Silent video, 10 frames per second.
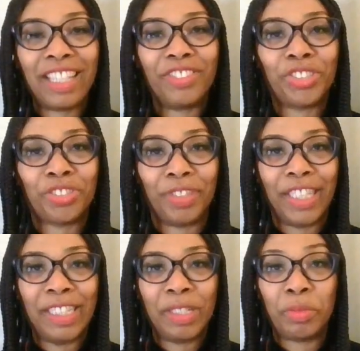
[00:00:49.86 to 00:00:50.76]
the
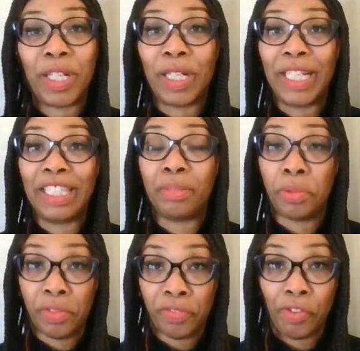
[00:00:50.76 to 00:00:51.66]
screen regarding the
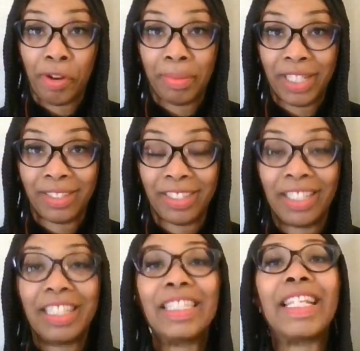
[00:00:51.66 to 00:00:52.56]
Forma
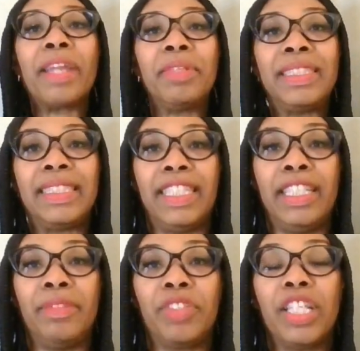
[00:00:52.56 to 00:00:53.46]
that I
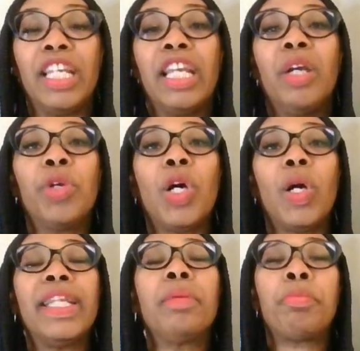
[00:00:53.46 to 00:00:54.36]
received
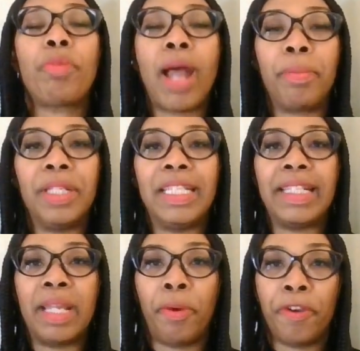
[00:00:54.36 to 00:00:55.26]
regarding a property
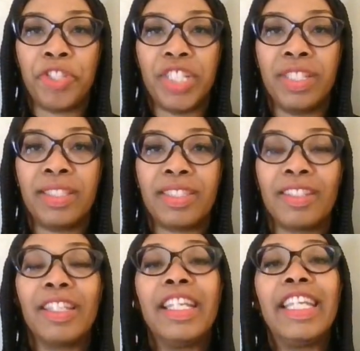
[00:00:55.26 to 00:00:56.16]
that I purchased
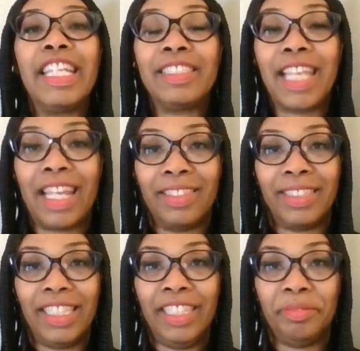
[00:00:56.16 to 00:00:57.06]
in
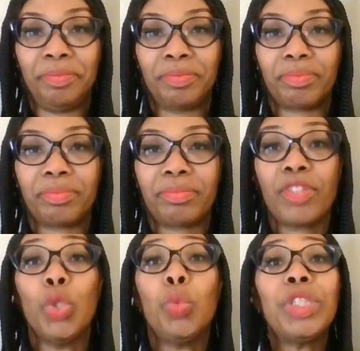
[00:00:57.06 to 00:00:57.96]
Tennessee,
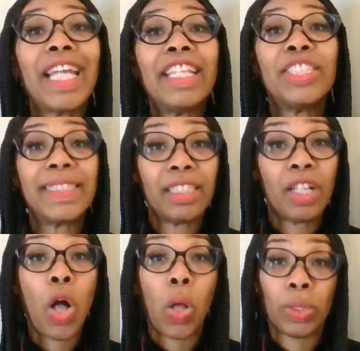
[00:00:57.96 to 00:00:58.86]
which I
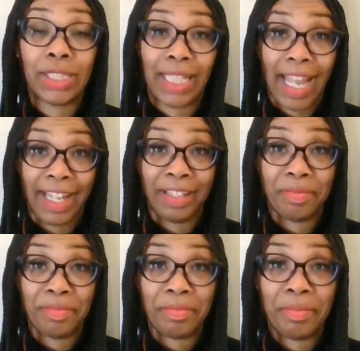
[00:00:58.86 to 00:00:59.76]
still hold today.
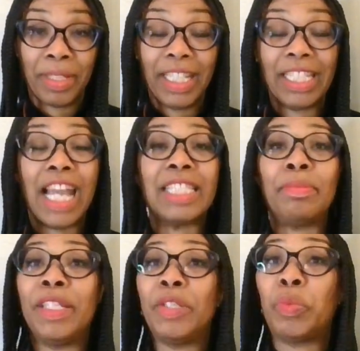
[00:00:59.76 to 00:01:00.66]
It has
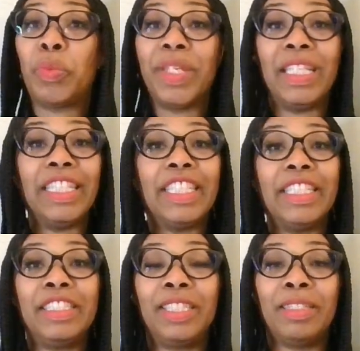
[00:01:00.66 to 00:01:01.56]
been really
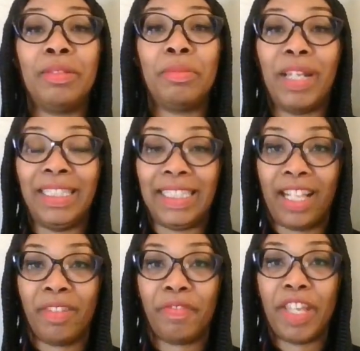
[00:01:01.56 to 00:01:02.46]
good to
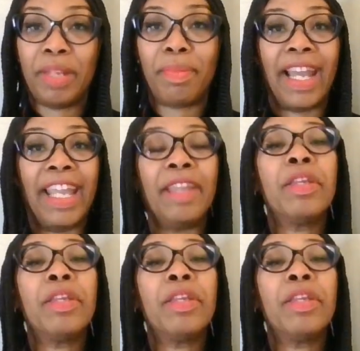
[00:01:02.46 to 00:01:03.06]
myself and my